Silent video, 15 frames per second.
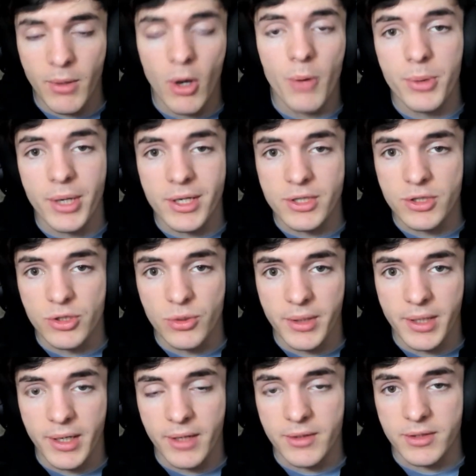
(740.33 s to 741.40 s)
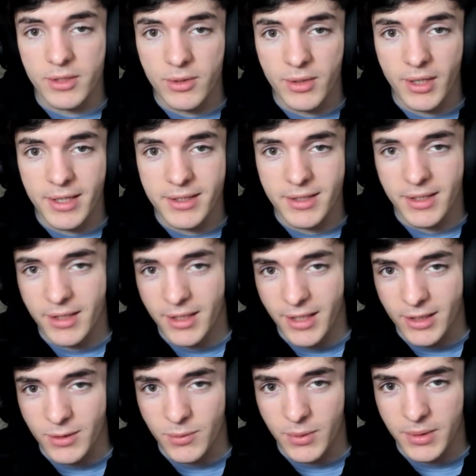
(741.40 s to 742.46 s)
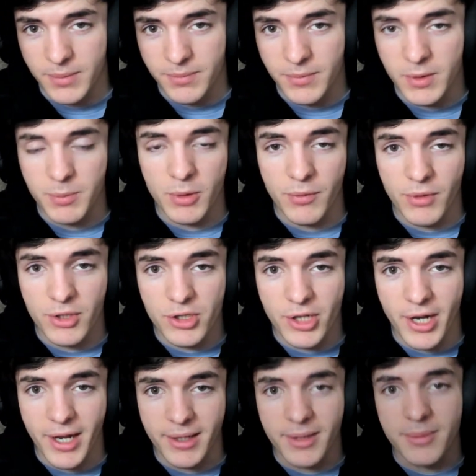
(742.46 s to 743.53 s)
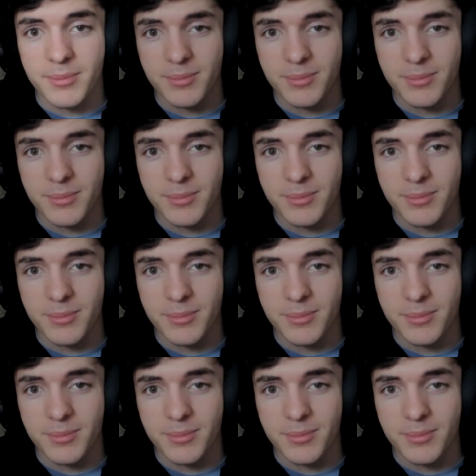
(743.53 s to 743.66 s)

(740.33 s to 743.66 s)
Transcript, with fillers: Hope you guys enjoyed, and I'll see you guys in the next one. It's been your friend Jack.